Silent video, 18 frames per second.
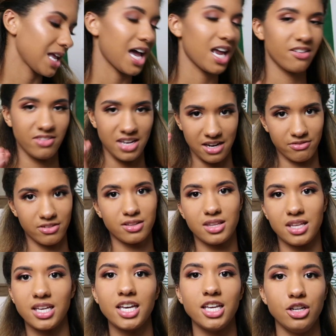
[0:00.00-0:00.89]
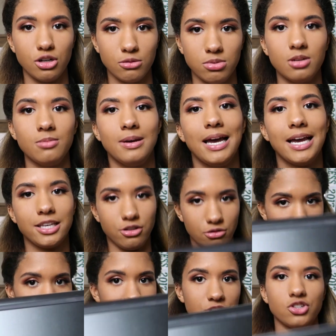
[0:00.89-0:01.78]
out of everything in your book
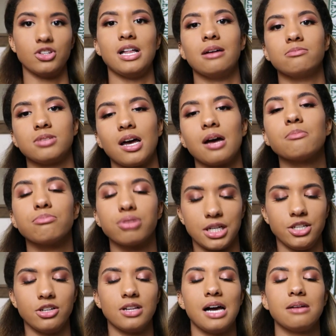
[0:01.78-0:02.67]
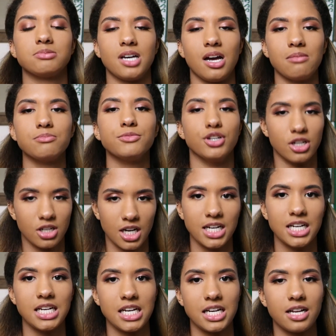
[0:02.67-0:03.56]
bag, you need your laptop. Bring your laptop. You're
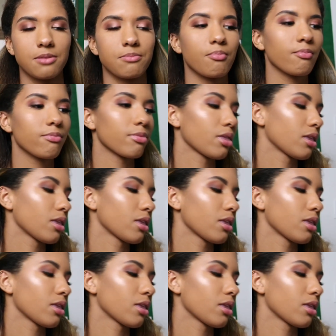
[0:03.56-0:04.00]
going to need it.